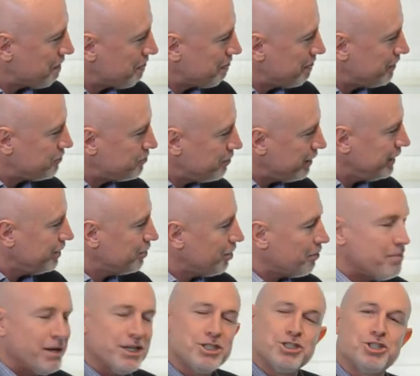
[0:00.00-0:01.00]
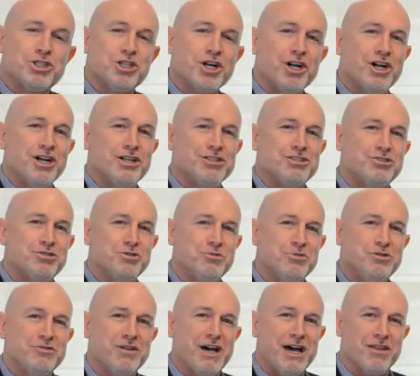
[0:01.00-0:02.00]
there's really not much chance to
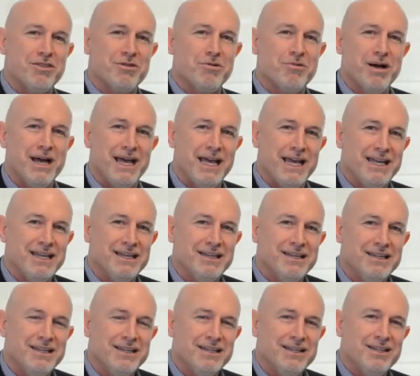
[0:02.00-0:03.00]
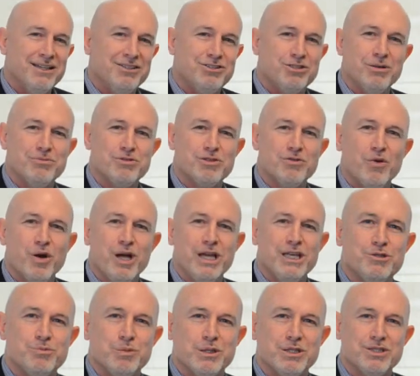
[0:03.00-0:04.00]
move out of the way in terms of where
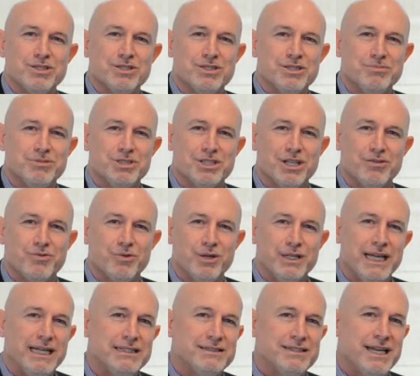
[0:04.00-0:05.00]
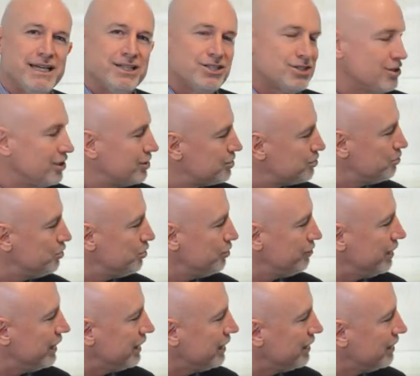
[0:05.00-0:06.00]
positioned himself. When that tank starts
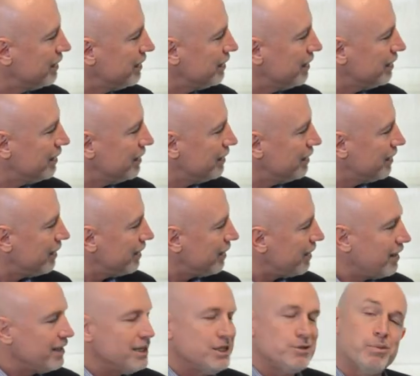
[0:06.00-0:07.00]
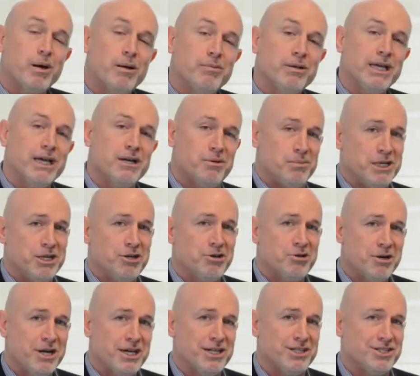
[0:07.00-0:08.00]
moving, he's probably going to be
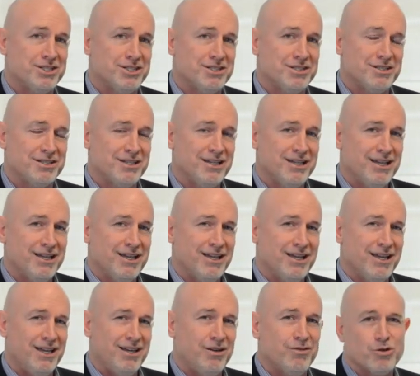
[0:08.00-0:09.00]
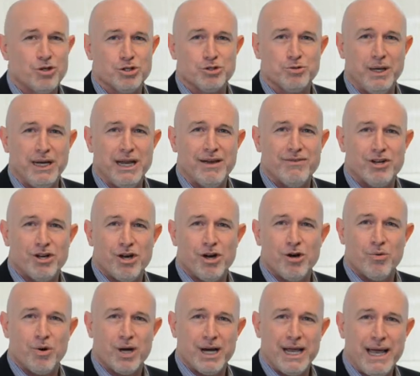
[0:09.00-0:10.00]
crushed. And of course, we never
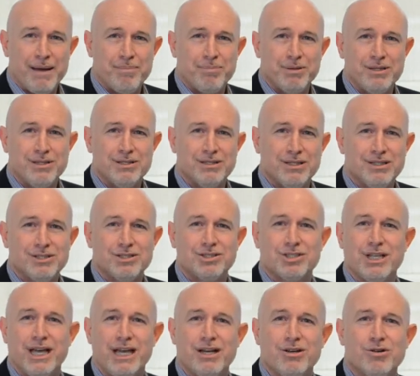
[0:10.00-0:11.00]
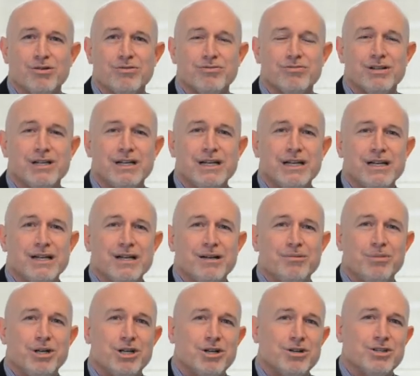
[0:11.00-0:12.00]
know what happened in the standoff,
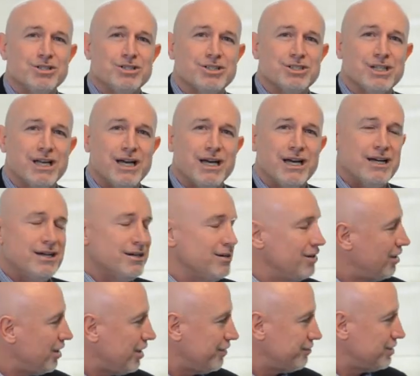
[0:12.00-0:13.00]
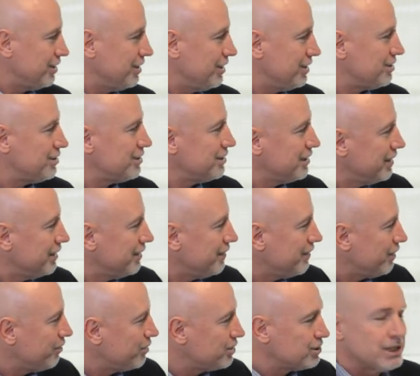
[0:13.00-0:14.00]
because after this,
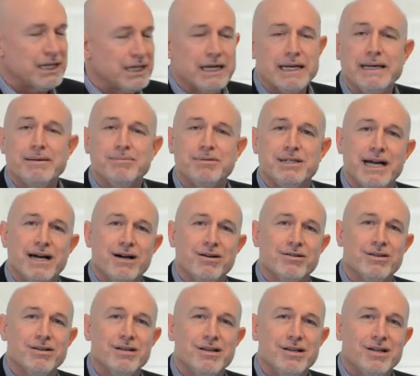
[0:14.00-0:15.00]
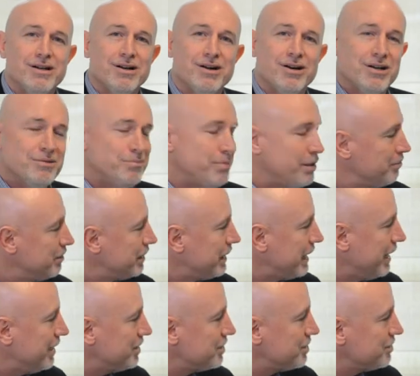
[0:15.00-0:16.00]
there was a clampdown on
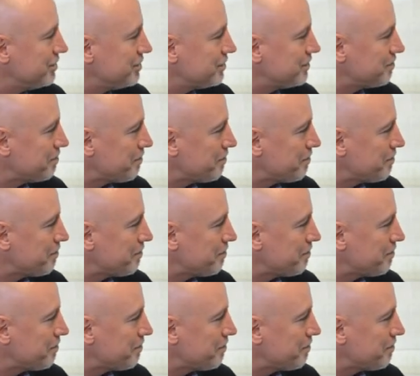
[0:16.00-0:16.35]
publications.